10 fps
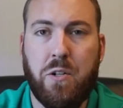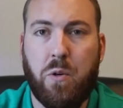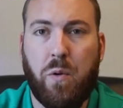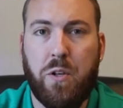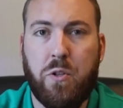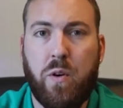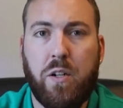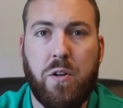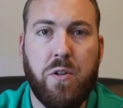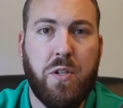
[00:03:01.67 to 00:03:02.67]
or
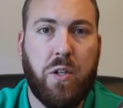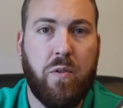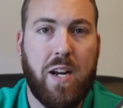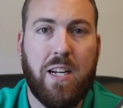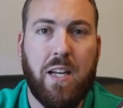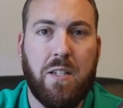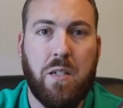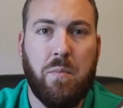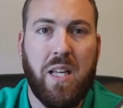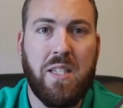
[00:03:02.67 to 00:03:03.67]
instructors to create
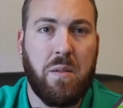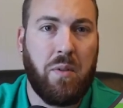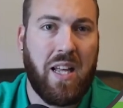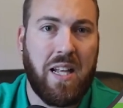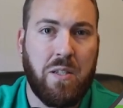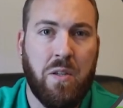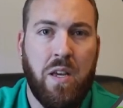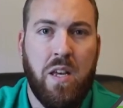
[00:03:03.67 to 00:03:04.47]
custom lesson plans